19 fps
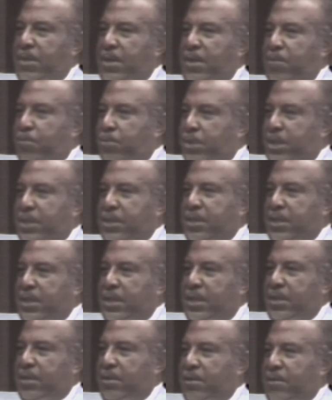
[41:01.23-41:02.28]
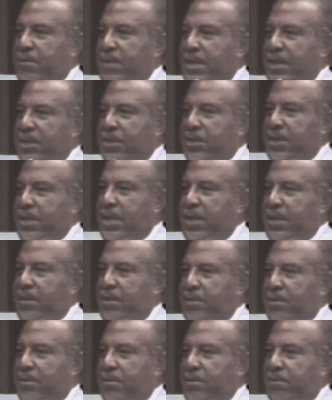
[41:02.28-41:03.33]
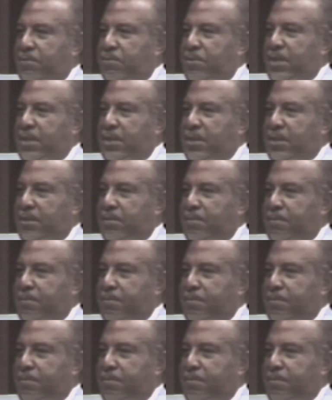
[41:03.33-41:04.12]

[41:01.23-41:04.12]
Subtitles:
here president of our state convention,